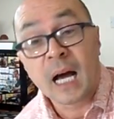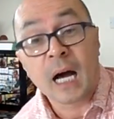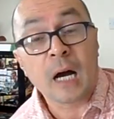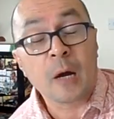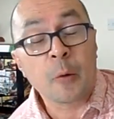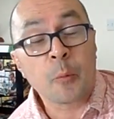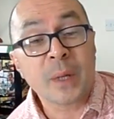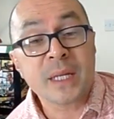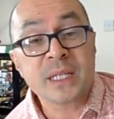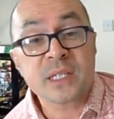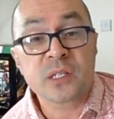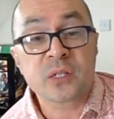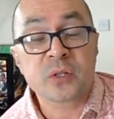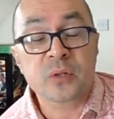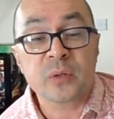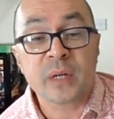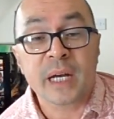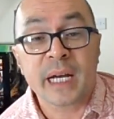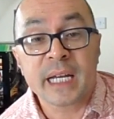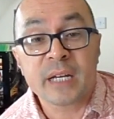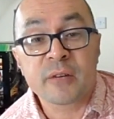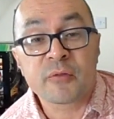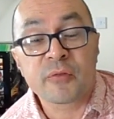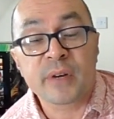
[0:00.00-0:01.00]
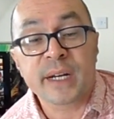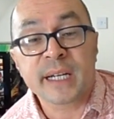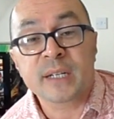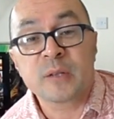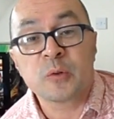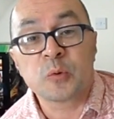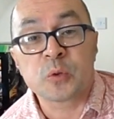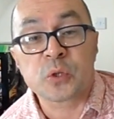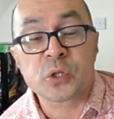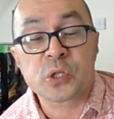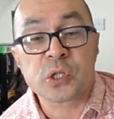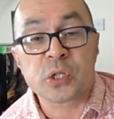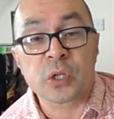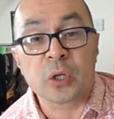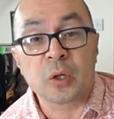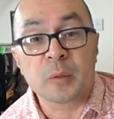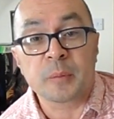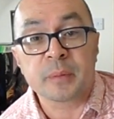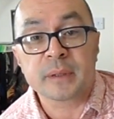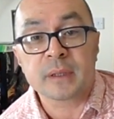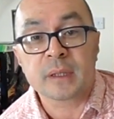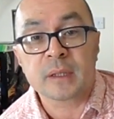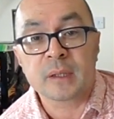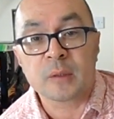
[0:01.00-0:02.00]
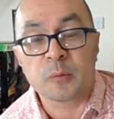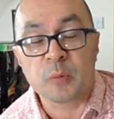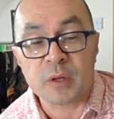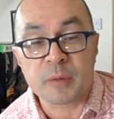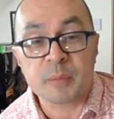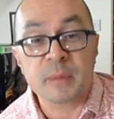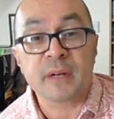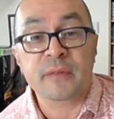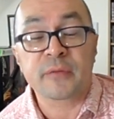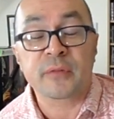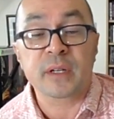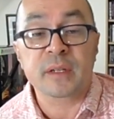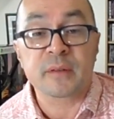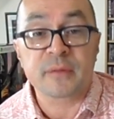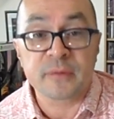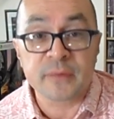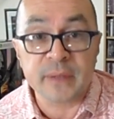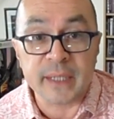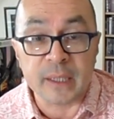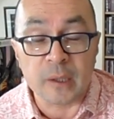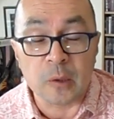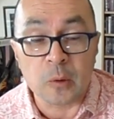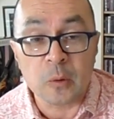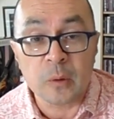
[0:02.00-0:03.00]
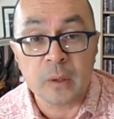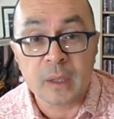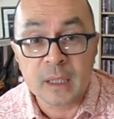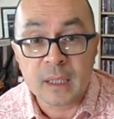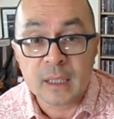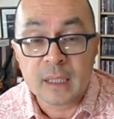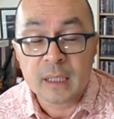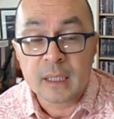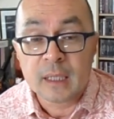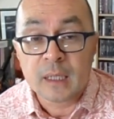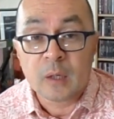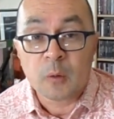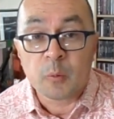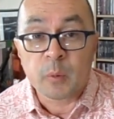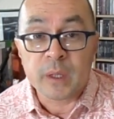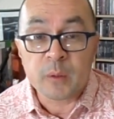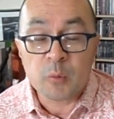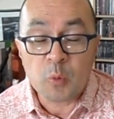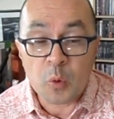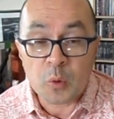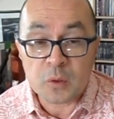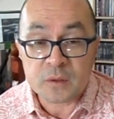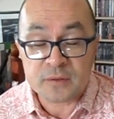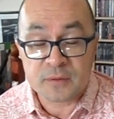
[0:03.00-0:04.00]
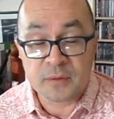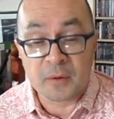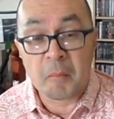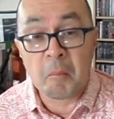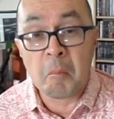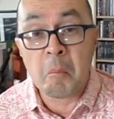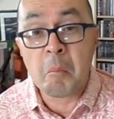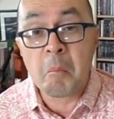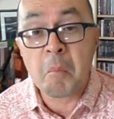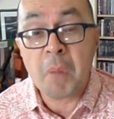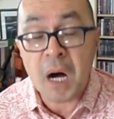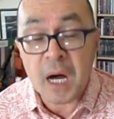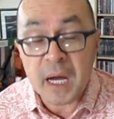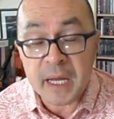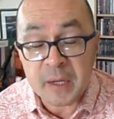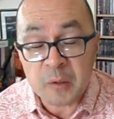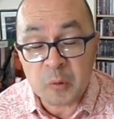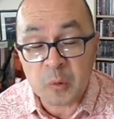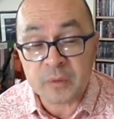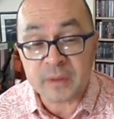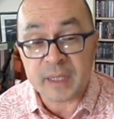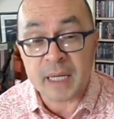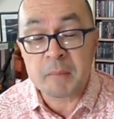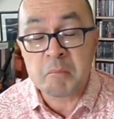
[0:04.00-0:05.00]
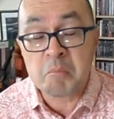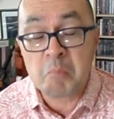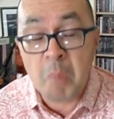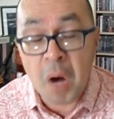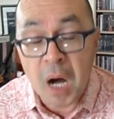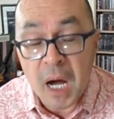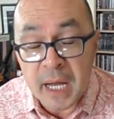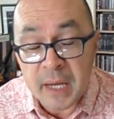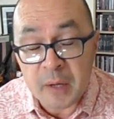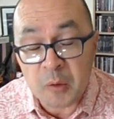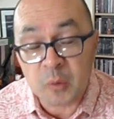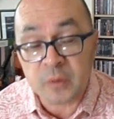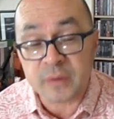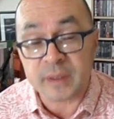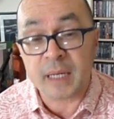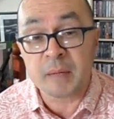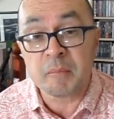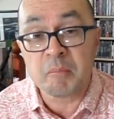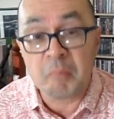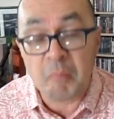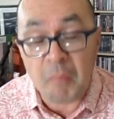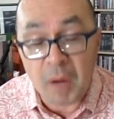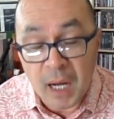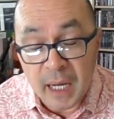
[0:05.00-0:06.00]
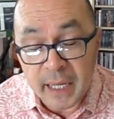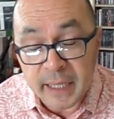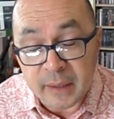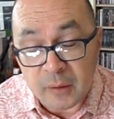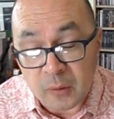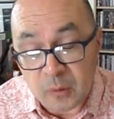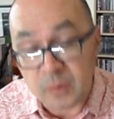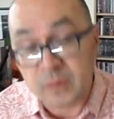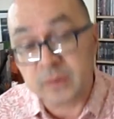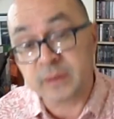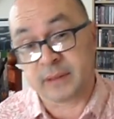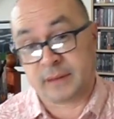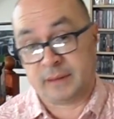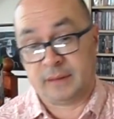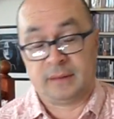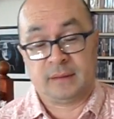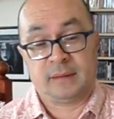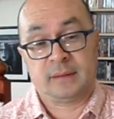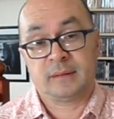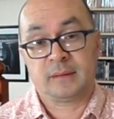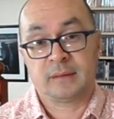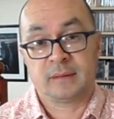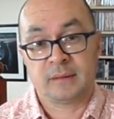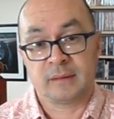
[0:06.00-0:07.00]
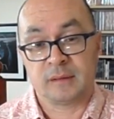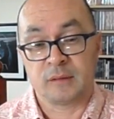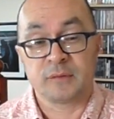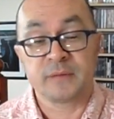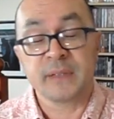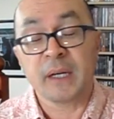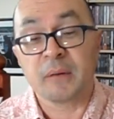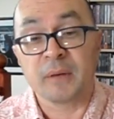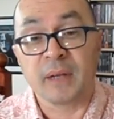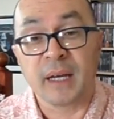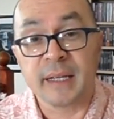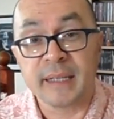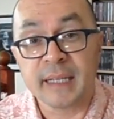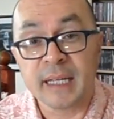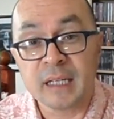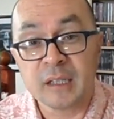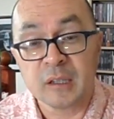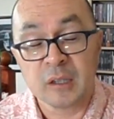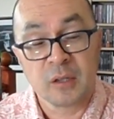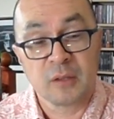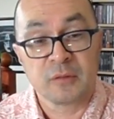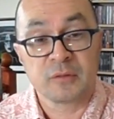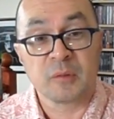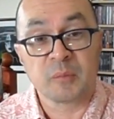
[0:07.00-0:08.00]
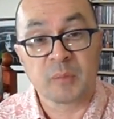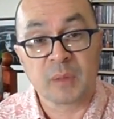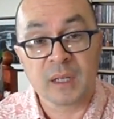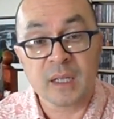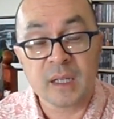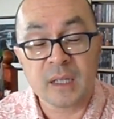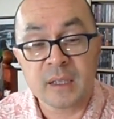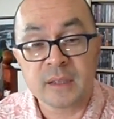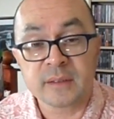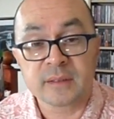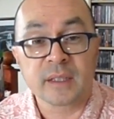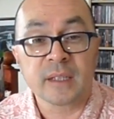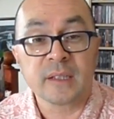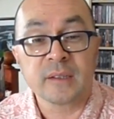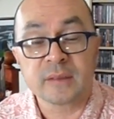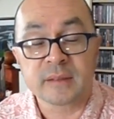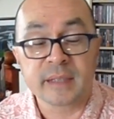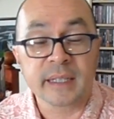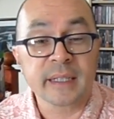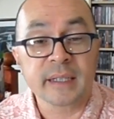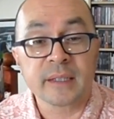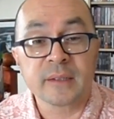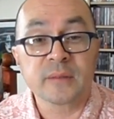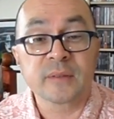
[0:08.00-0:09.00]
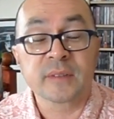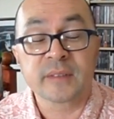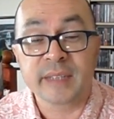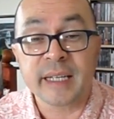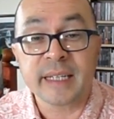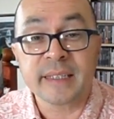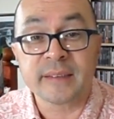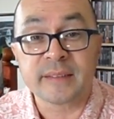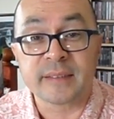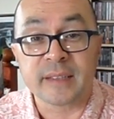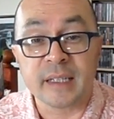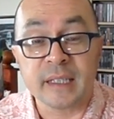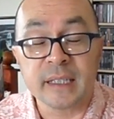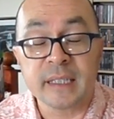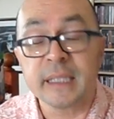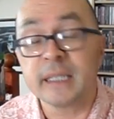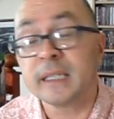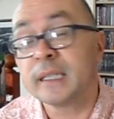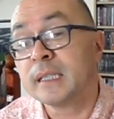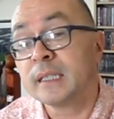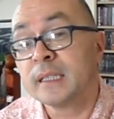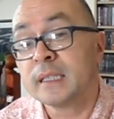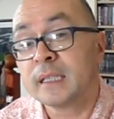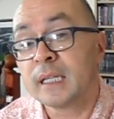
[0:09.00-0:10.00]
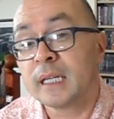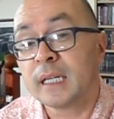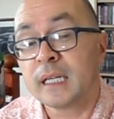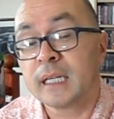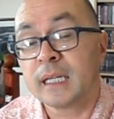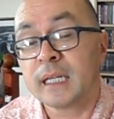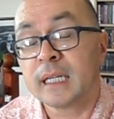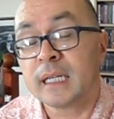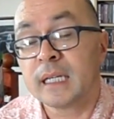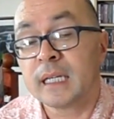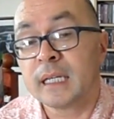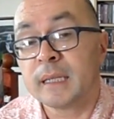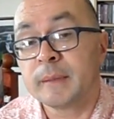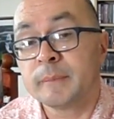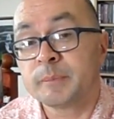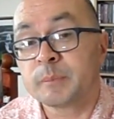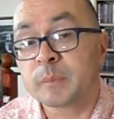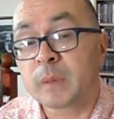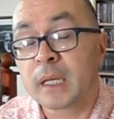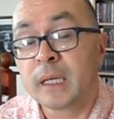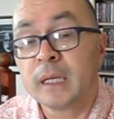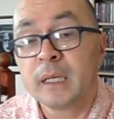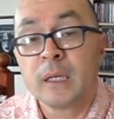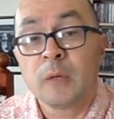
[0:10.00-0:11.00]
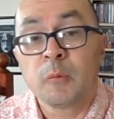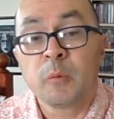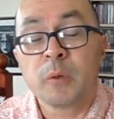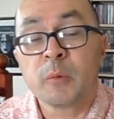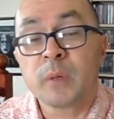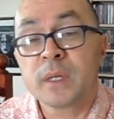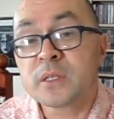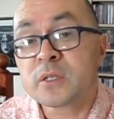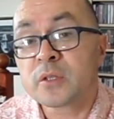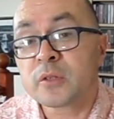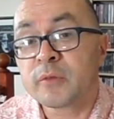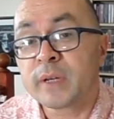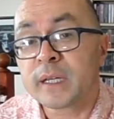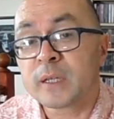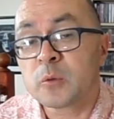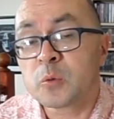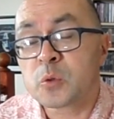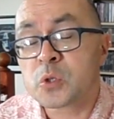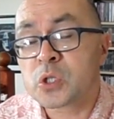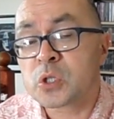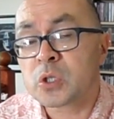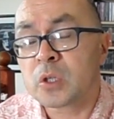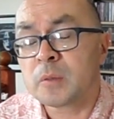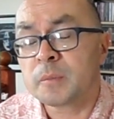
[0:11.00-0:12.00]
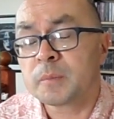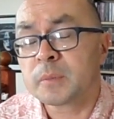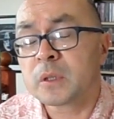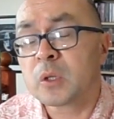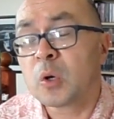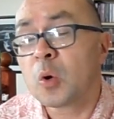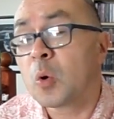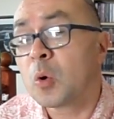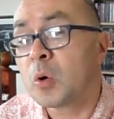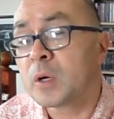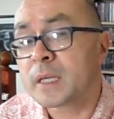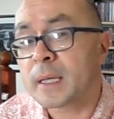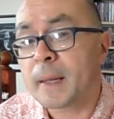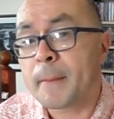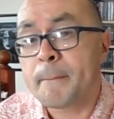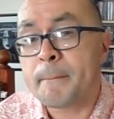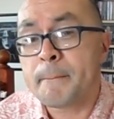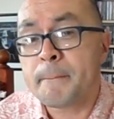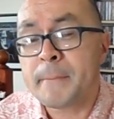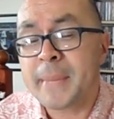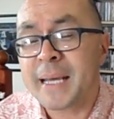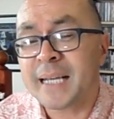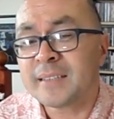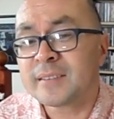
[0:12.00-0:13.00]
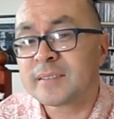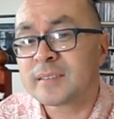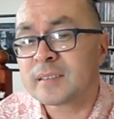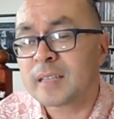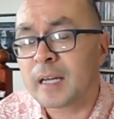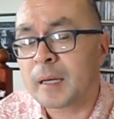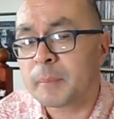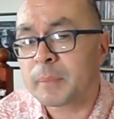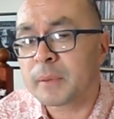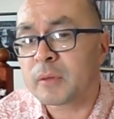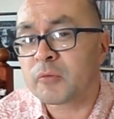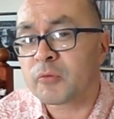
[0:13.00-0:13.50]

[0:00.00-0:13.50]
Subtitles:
I went to a record shop with my friend Phil. We walked for miles and miles and miles, it felt like that, from Glasgow town centre. We went to a record shop called Mixed Up